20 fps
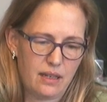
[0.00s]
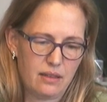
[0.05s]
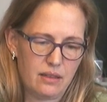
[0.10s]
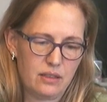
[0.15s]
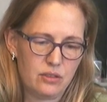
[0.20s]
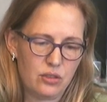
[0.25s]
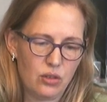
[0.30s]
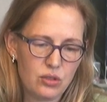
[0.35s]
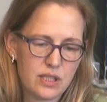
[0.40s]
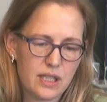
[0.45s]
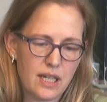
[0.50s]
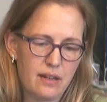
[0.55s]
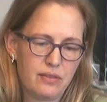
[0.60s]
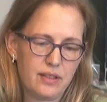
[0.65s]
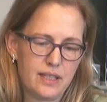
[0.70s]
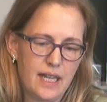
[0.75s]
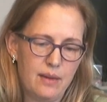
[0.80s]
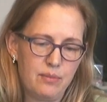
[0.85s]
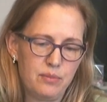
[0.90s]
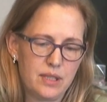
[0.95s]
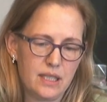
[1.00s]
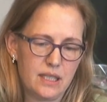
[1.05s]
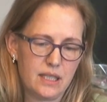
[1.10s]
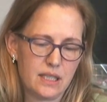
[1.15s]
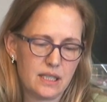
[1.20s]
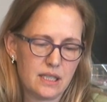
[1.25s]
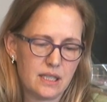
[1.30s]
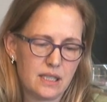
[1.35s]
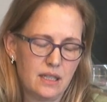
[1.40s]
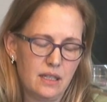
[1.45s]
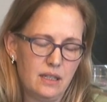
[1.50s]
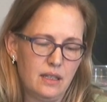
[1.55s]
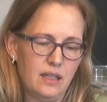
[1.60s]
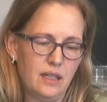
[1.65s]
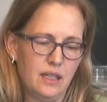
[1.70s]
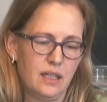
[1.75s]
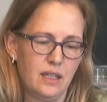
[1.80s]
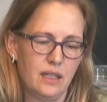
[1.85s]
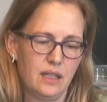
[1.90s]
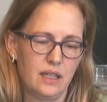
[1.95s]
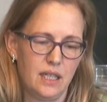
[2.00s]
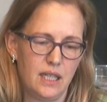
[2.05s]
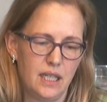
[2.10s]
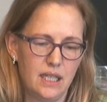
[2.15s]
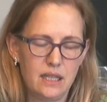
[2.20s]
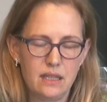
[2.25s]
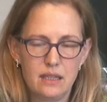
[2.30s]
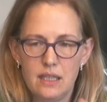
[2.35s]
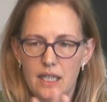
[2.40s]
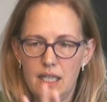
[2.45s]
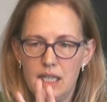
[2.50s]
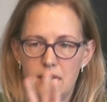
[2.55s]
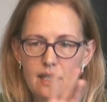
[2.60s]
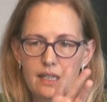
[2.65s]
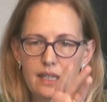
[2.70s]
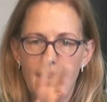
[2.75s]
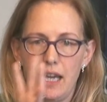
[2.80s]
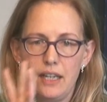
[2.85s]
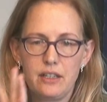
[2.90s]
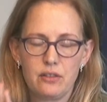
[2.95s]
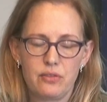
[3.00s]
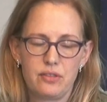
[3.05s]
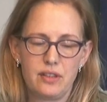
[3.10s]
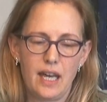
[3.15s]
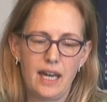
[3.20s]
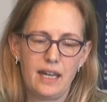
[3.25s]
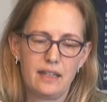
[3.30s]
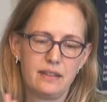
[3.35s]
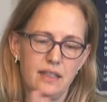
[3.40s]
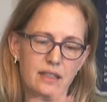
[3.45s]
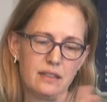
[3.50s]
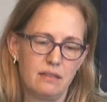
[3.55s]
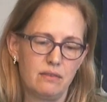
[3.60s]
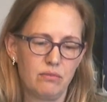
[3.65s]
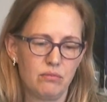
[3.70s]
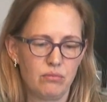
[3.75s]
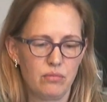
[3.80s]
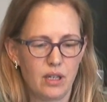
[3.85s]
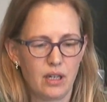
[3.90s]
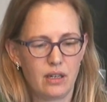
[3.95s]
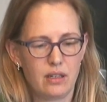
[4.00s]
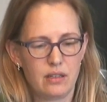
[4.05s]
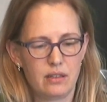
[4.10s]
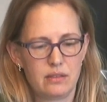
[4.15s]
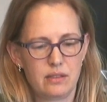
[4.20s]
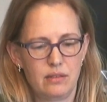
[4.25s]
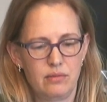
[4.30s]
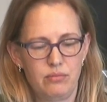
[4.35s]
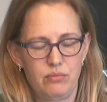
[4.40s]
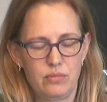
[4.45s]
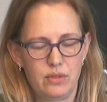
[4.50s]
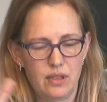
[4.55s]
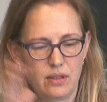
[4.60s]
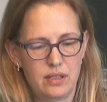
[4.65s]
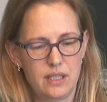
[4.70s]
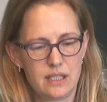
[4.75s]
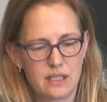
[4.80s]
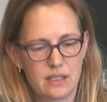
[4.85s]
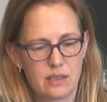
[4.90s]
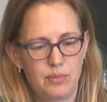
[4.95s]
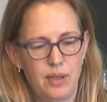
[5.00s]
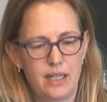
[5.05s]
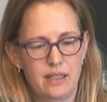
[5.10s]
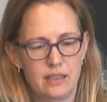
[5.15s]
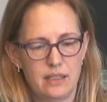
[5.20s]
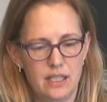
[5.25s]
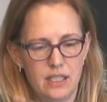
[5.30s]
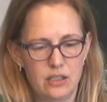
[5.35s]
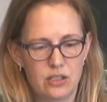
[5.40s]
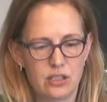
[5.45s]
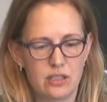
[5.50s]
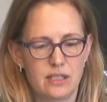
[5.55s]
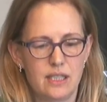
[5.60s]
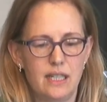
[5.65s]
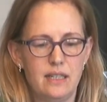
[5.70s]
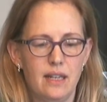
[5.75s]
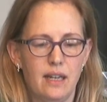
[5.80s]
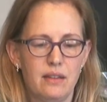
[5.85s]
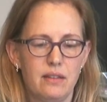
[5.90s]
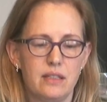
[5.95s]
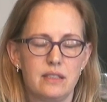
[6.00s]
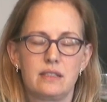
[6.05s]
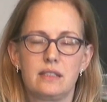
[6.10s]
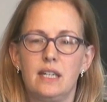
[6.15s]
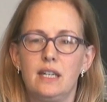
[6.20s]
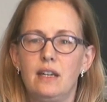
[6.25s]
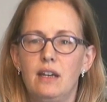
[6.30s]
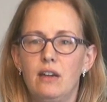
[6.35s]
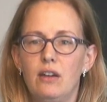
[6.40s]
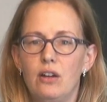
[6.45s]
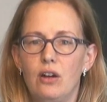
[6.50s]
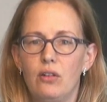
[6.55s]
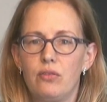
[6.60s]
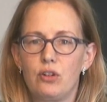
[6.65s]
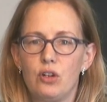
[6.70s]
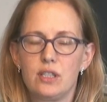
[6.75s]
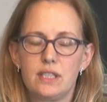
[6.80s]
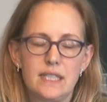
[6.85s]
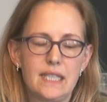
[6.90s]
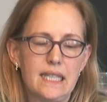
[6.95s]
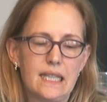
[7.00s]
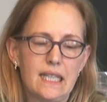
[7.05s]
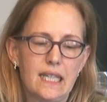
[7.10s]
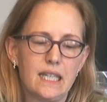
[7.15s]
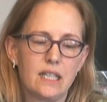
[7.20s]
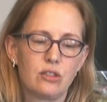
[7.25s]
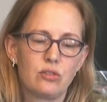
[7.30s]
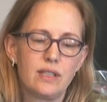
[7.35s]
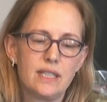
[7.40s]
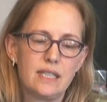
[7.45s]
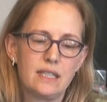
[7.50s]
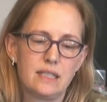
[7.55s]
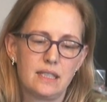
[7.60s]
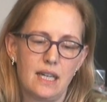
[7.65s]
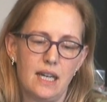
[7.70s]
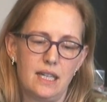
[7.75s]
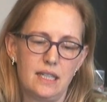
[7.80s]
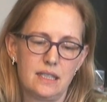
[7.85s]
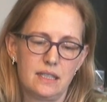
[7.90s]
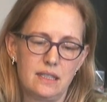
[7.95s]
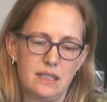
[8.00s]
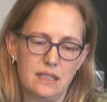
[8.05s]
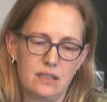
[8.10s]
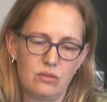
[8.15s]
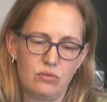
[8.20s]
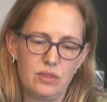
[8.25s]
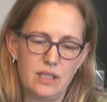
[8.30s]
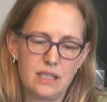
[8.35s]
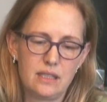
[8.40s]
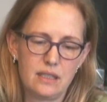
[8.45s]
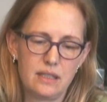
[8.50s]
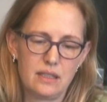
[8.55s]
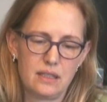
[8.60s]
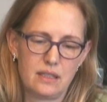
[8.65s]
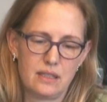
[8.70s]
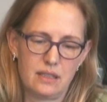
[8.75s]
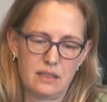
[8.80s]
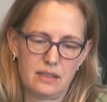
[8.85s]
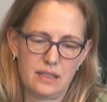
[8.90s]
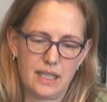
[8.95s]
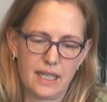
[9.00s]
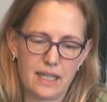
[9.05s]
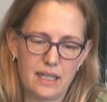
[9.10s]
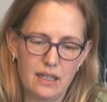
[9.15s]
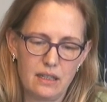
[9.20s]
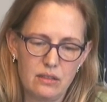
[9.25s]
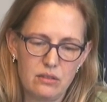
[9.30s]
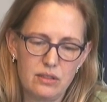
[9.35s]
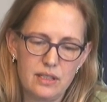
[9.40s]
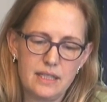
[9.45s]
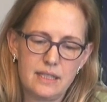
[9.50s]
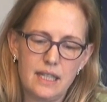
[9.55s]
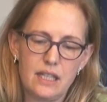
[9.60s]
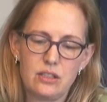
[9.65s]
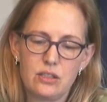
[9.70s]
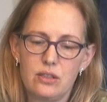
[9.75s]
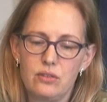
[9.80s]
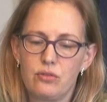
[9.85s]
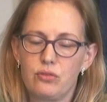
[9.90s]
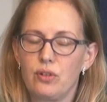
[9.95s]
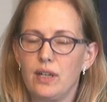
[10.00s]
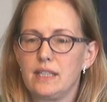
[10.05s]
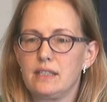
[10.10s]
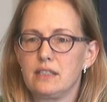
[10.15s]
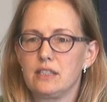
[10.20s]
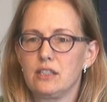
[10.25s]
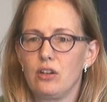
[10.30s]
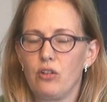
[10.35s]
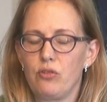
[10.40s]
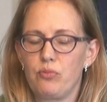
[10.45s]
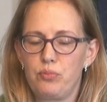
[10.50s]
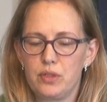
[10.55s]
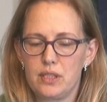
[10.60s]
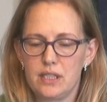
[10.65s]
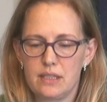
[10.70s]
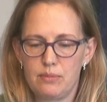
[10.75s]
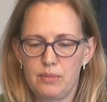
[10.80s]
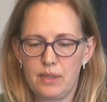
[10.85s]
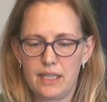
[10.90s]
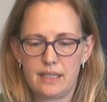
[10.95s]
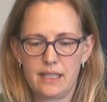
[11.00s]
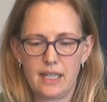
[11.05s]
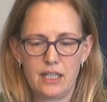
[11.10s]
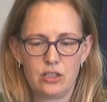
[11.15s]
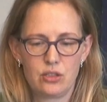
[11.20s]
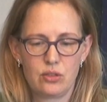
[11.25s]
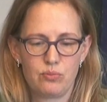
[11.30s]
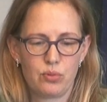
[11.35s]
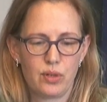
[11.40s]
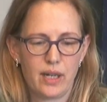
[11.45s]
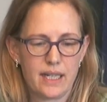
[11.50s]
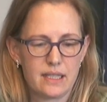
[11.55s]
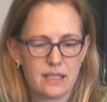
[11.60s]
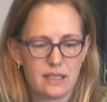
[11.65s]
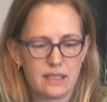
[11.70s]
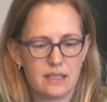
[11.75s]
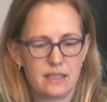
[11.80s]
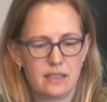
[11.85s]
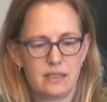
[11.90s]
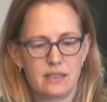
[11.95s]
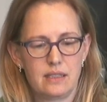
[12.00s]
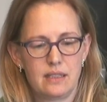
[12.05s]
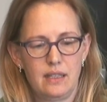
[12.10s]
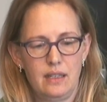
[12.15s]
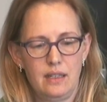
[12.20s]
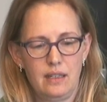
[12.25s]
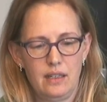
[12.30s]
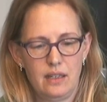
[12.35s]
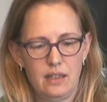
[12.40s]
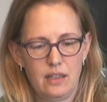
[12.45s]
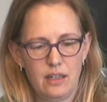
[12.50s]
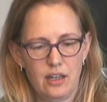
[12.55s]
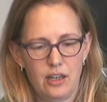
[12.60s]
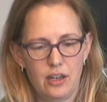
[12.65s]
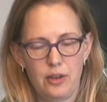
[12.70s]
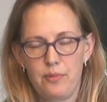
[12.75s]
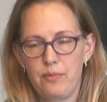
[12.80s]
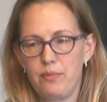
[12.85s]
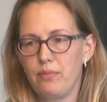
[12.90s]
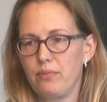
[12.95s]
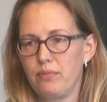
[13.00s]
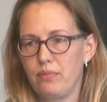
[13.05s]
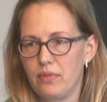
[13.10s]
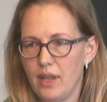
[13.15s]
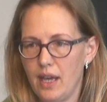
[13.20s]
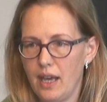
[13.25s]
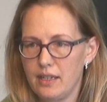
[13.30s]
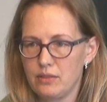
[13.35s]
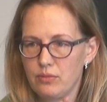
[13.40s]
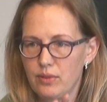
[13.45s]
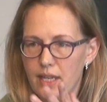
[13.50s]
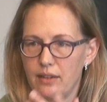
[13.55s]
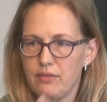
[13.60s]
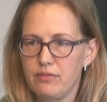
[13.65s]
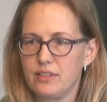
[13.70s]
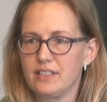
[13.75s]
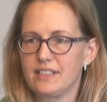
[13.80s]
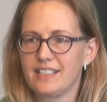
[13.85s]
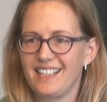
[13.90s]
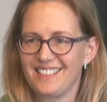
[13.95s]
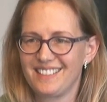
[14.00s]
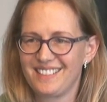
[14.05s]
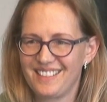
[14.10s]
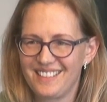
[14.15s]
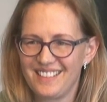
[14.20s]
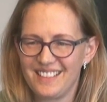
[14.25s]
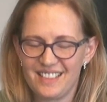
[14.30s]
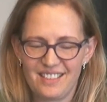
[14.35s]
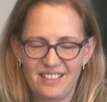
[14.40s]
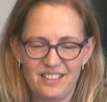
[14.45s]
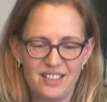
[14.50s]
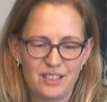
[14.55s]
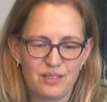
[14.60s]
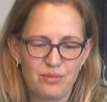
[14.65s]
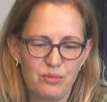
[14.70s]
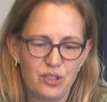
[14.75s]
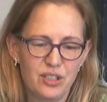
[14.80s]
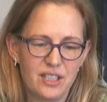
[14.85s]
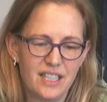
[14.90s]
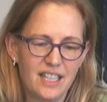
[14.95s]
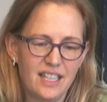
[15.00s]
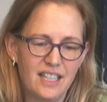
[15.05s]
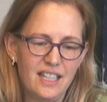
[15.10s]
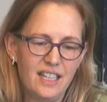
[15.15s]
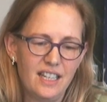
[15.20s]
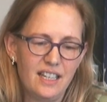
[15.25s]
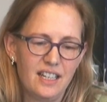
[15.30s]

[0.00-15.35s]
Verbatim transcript: uh, no self and emptiness? In in the light of that, then uh, these Tibetan teachers and others, of course, then they criticize this recent secularization frenzy of Buddhist meditation practices. Mm-hmm um, as we have discussed this, this morning,